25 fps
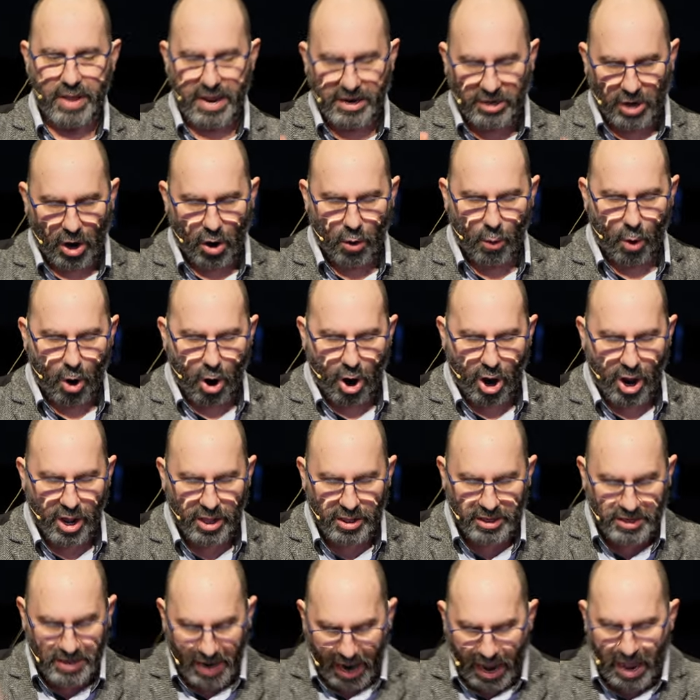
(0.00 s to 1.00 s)
Echo
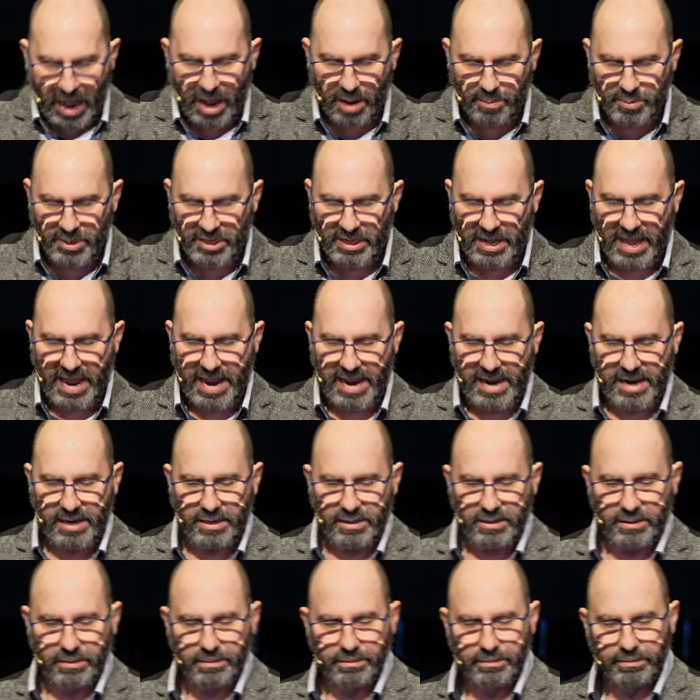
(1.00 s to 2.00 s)
Island, Armand
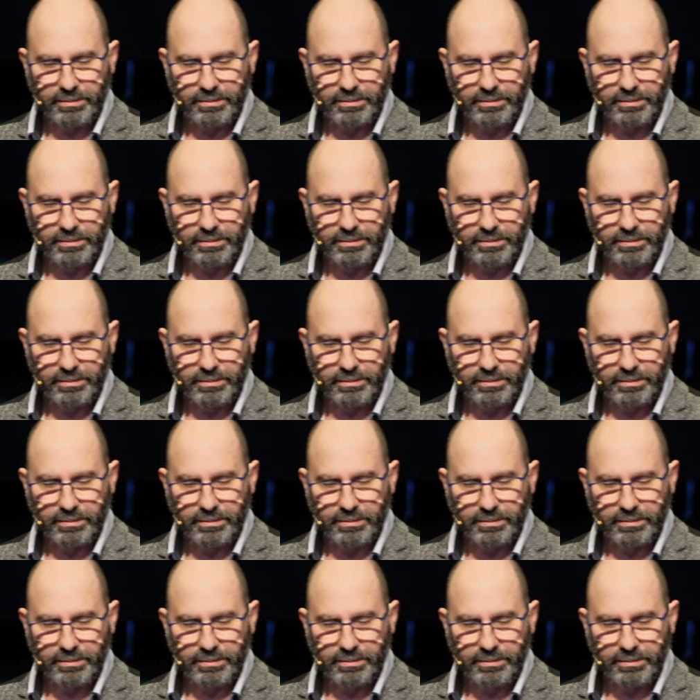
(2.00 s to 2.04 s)
Land.